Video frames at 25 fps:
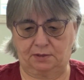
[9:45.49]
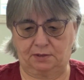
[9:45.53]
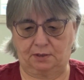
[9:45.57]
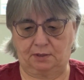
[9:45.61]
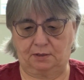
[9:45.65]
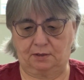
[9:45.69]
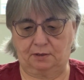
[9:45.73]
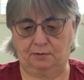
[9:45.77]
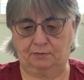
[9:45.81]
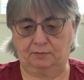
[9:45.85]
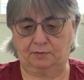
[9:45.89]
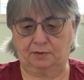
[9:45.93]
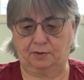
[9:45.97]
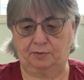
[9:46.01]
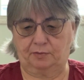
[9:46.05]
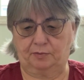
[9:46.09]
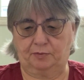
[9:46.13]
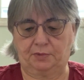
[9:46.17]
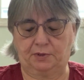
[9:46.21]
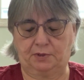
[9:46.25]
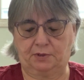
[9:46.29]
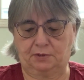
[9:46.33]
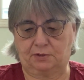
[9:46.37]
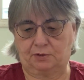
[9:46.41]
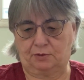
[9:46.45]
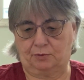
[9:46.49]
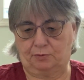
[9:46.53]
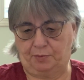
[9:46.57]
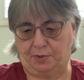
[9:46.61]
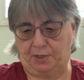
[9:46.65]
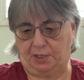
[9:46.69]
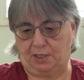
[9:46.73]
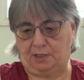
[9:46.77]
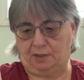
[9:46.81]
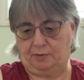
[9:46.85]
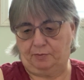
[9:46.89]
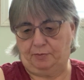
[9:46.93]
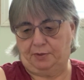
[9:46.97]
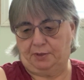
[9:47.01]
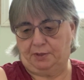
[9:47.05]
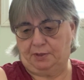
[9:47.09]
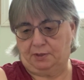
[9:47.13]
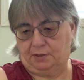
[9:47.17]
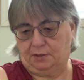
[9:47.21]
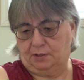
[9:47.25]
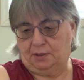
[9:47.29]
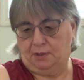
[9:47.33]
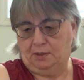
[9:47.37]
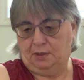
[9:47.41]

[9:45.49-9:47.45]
then it wouldn't be so bad, but